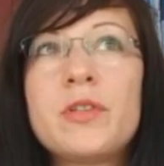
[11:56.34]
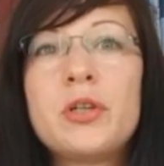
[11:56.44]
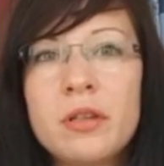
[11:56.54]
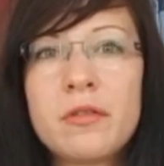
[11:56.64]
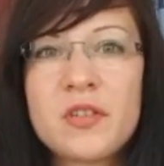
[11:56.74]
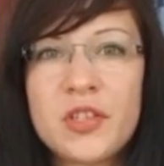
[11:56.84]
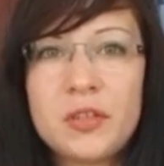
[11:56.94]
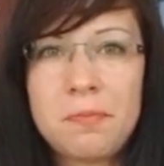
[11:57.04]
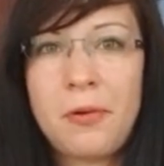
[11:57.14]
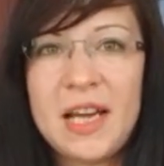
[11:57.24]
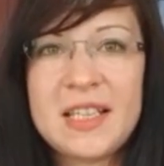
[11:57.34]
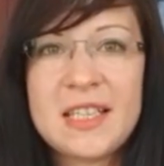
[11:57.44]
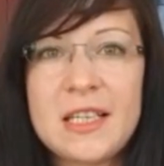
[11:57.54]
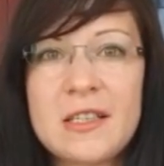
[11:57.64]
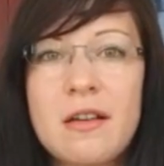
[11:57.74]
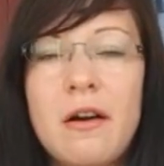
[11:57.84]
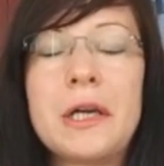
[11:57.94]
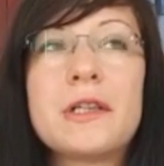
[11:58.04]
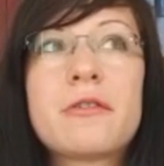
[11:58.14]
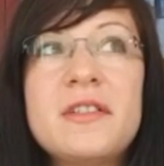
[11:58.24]
University presses
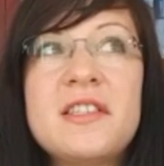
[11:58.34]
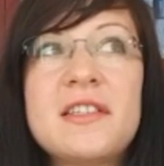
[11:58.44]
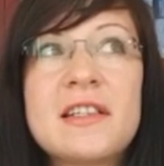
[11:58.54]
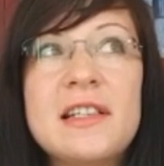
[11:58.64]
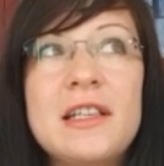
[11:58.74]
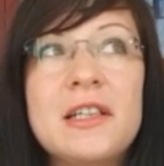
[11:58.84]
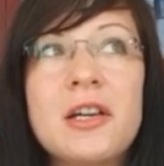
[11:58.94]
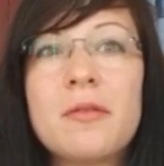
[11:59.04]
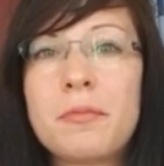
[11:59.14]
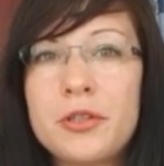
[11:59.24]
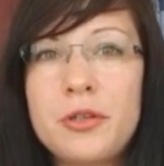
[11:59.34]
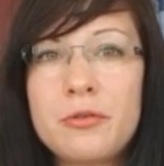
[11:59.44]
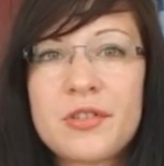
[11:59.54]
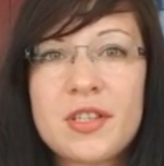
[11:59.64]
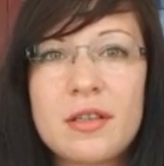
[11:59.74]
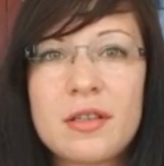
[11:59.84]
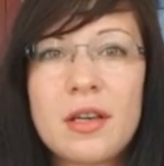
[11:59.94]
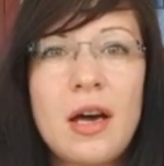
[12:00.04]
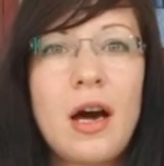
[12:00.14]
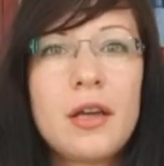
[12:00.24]
are increasingly producing